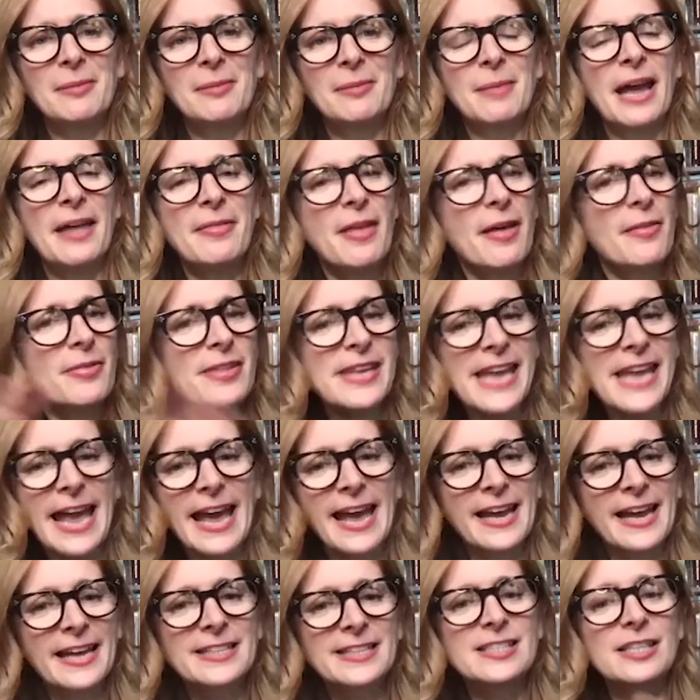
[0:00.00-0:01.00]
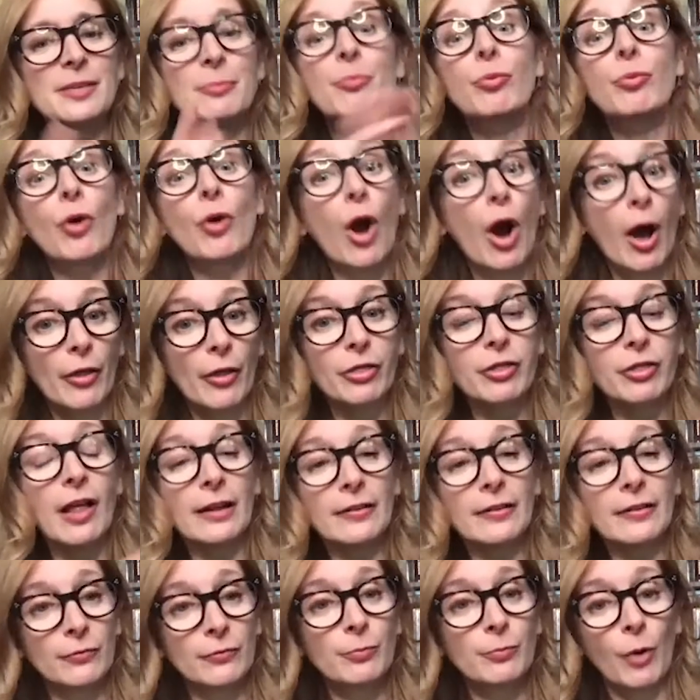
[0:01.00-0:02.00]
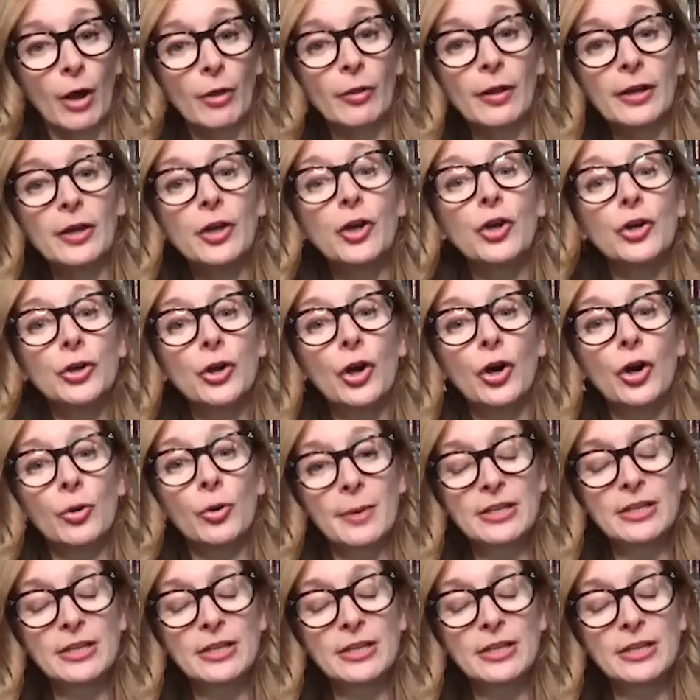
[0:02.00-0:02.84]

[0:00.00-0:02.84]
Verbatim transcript: um, and then the eggs and broth, lots of broth, like